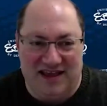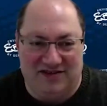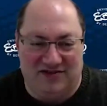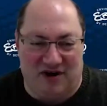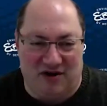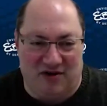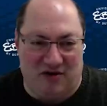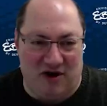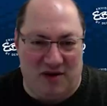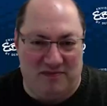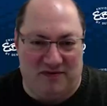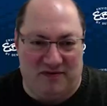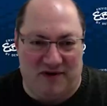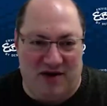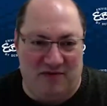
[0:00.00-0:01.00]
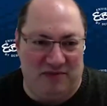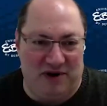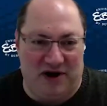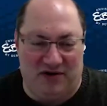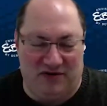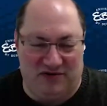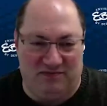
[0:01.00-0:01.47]
So I grew up around
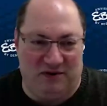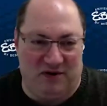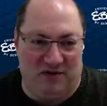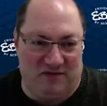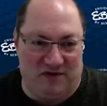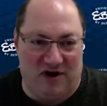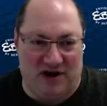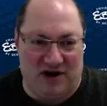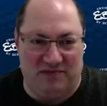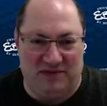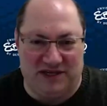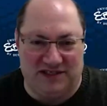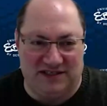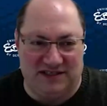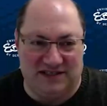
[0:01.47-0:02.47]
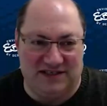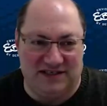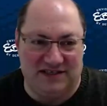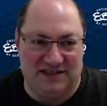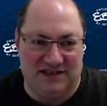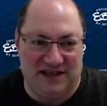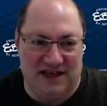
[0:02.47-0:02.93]
parents both running
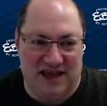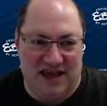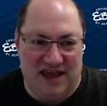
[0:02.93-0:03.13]
businesses.